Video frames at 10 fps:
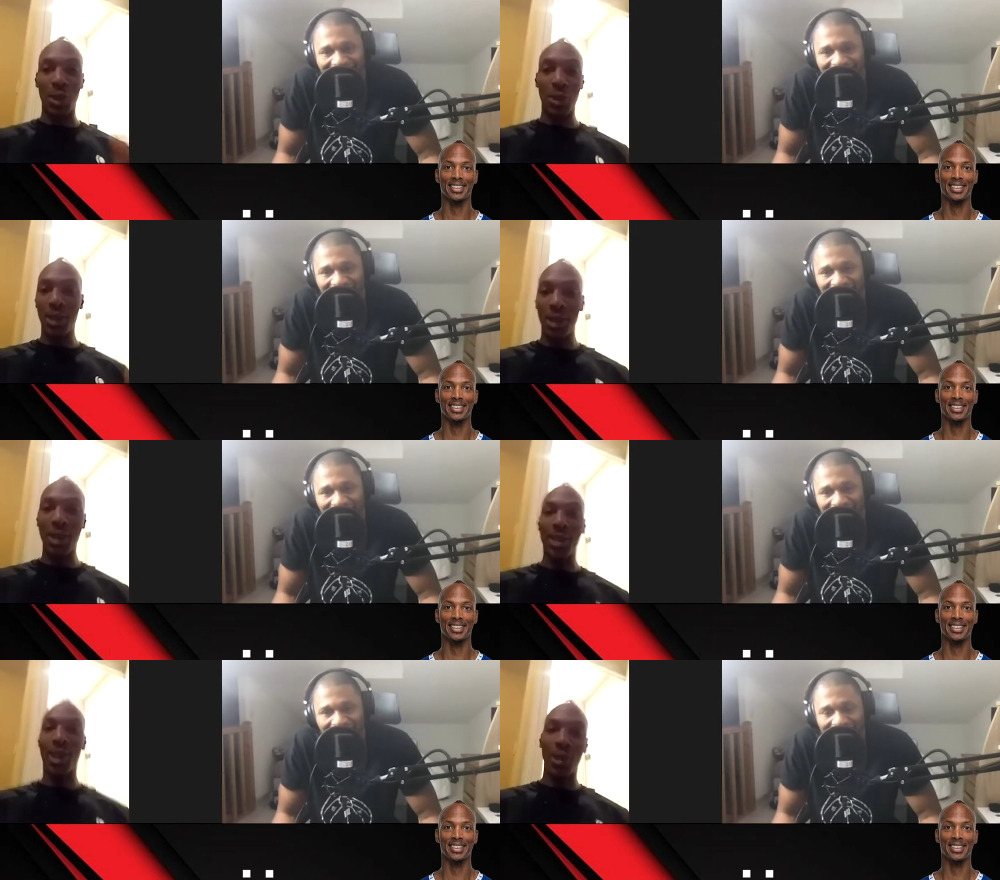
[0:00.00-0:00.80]
Speaker 1: so
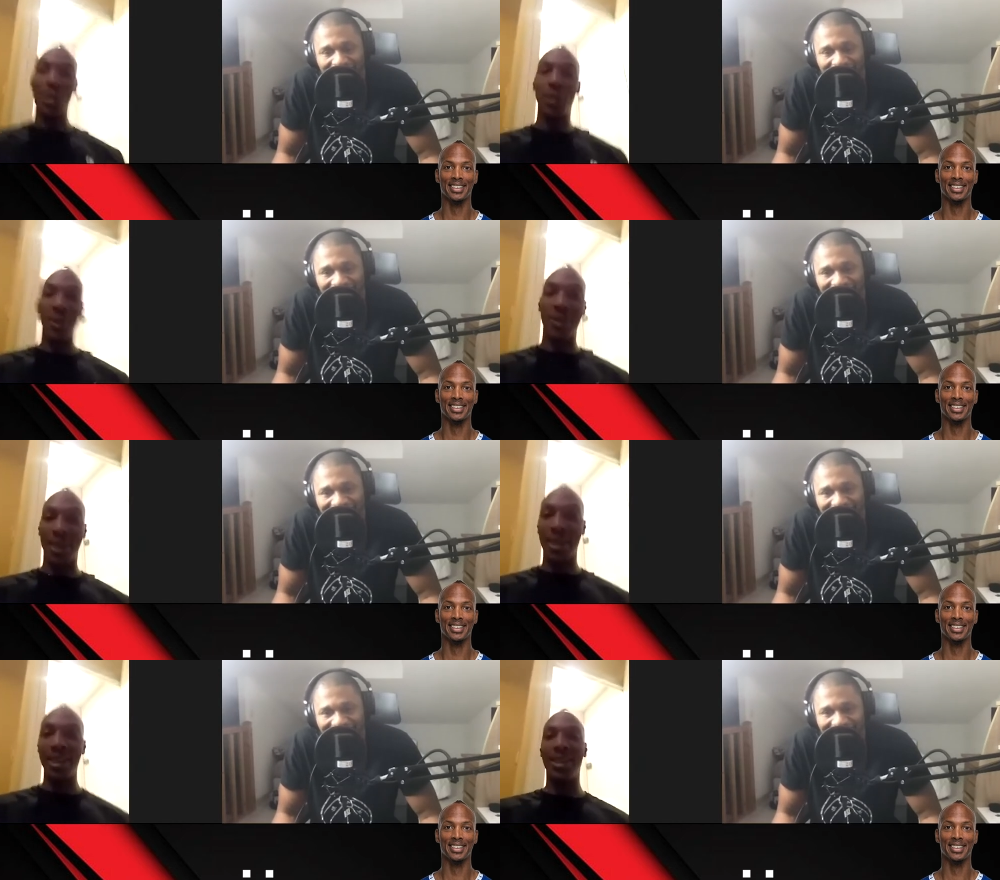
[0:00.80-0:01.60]
good talking to you, bro.
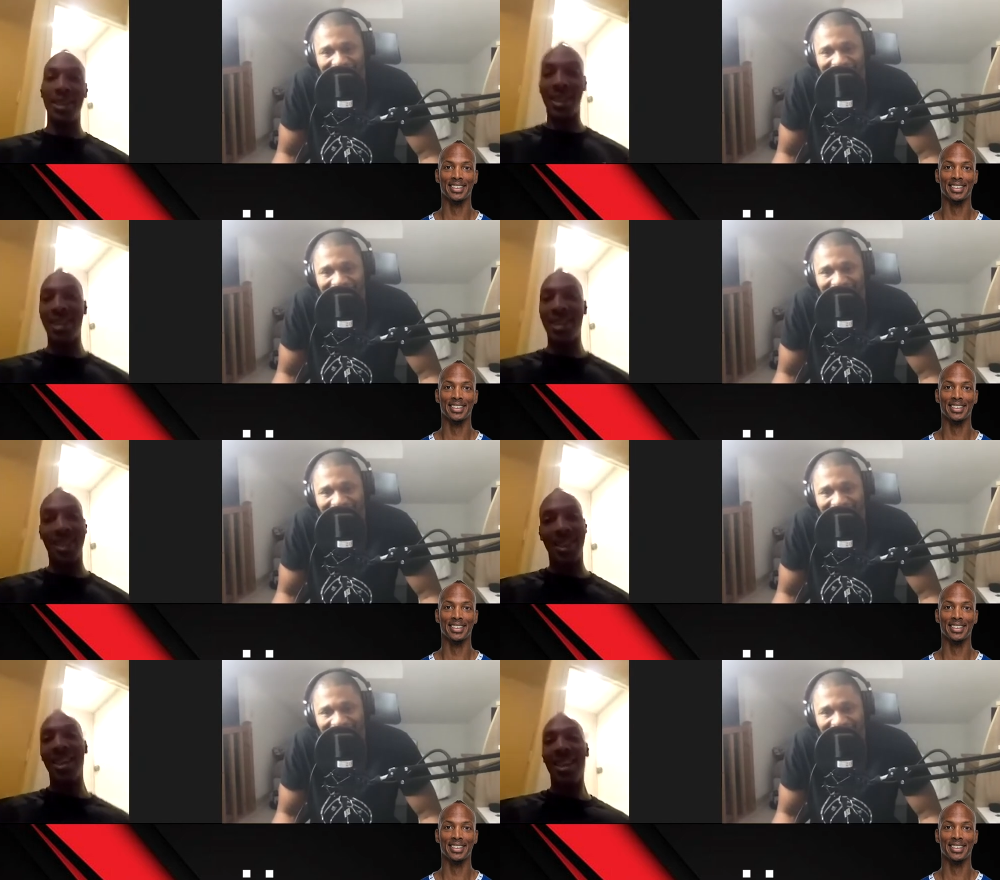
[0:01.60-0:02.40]
I love this.
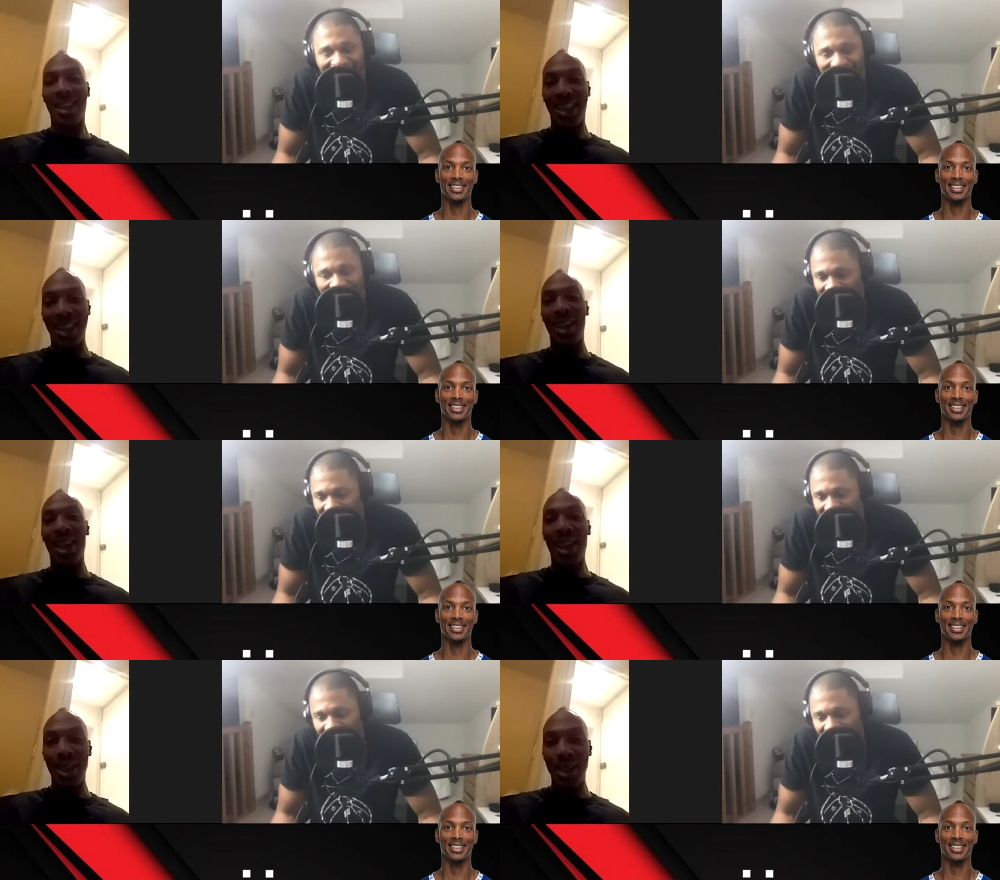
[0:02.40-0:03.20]
This
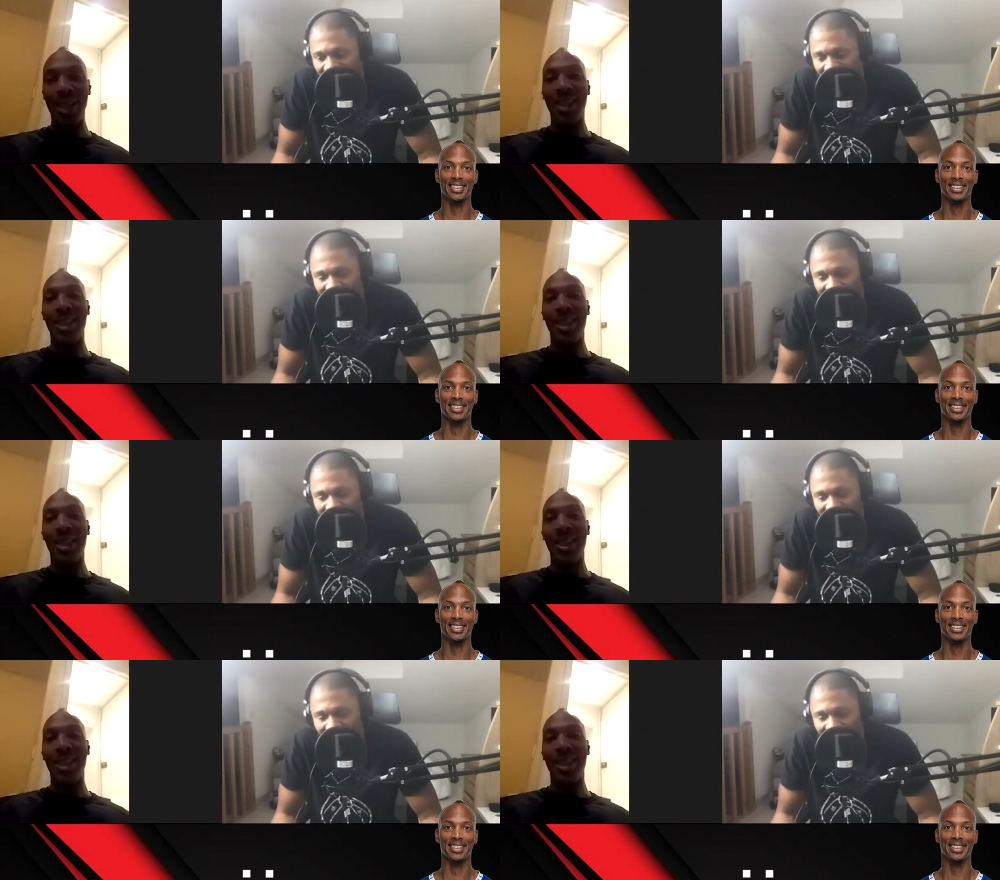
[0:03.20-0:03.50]
yeah.